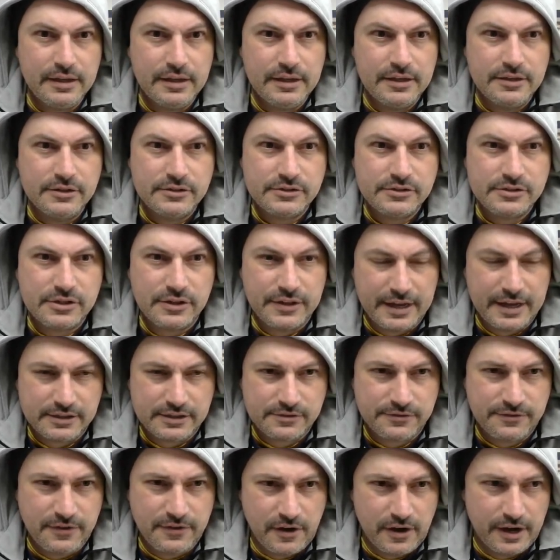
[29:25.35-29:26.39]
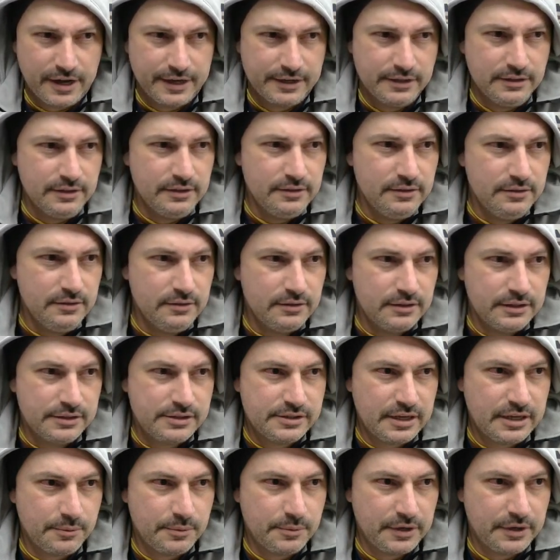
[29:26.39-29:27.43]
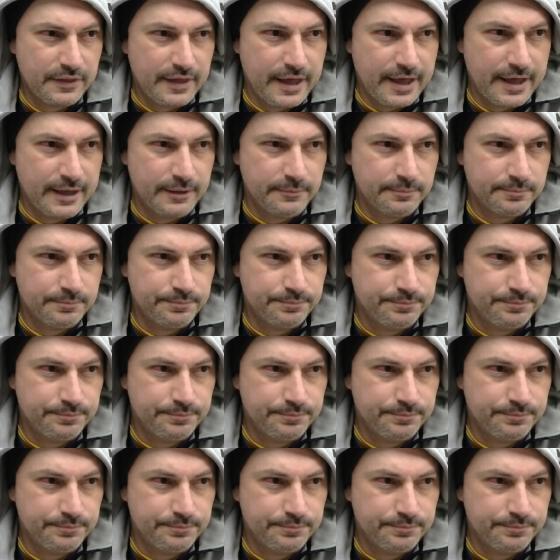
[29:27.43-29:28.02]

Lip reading: so that's fine. Let's get rid of that.